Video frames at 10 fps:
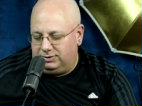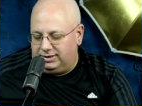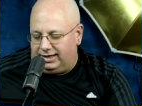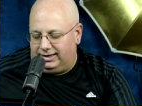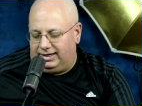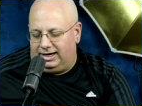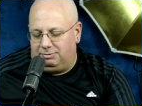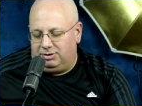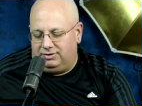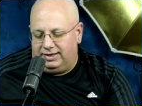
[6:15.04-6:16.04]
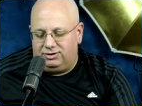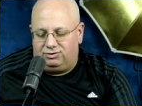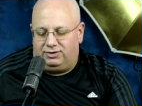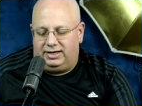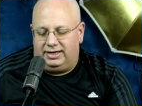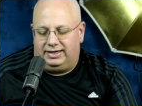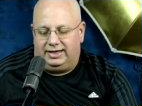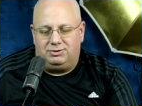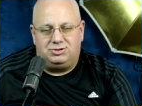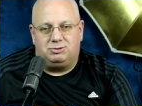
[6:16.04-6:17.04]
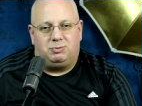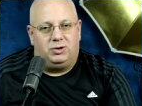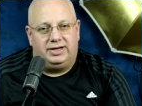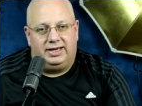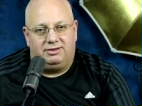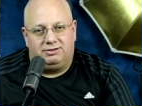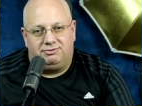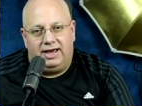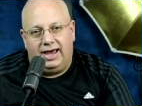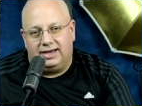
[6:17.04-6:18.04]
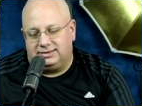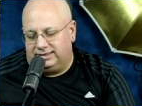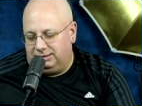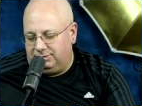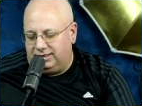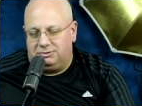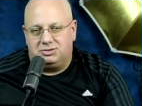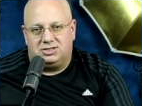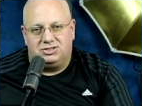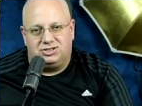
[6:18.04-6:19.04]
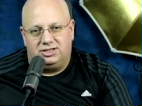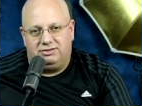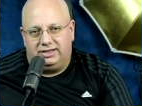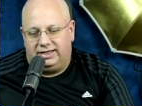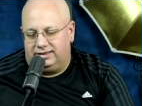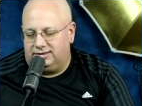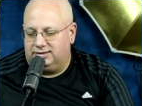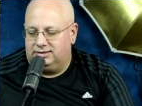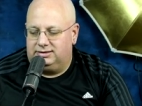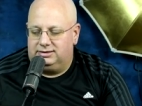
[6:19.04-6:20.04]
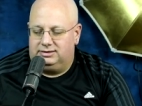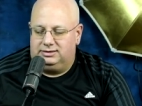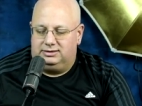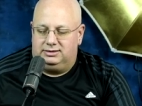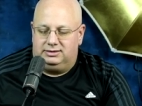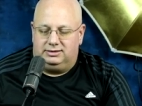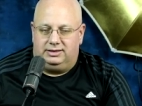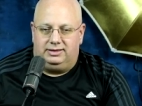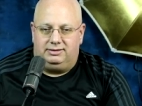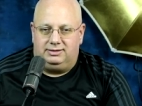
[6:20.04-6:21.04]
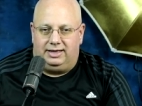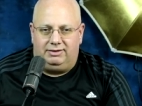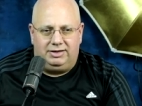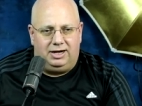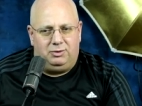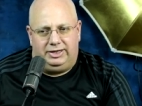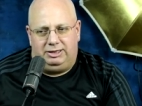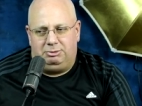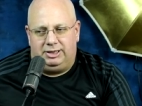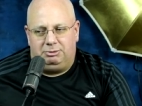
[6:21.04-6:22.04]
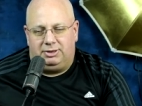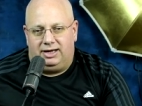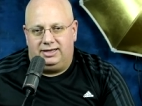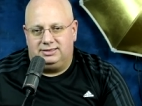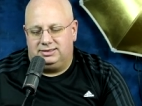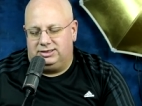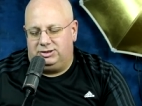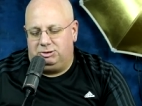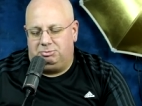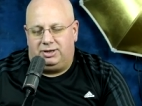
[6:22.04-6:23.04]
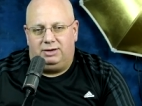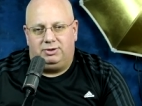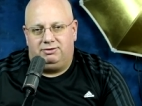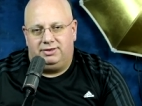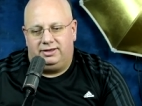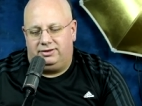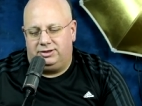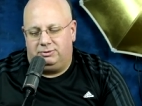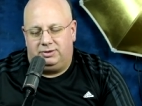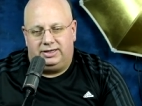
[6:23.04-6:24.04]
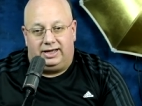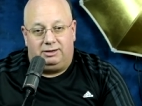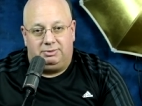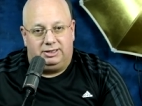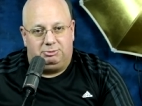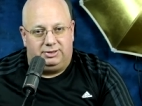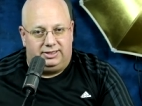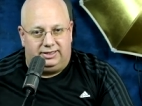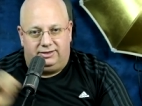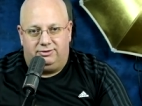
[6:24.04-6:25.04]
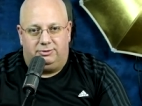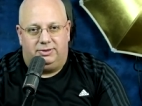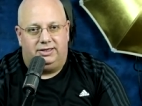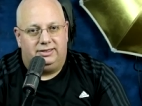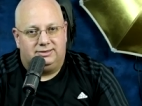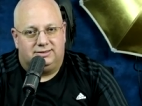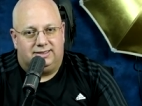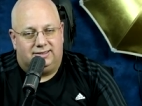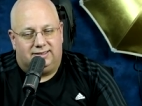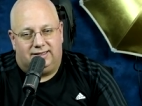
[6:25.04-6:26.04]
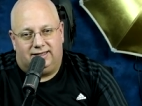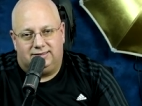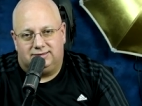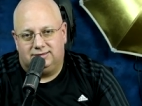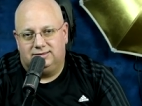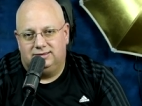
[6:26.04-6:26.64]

with that camera? That's fine. I was just pointing out the facts to anybody that was considering it. You know, I don't care what anybody buys. You know, you buy whatever the hell you want. I don't make a penny either way. Isn't that the case?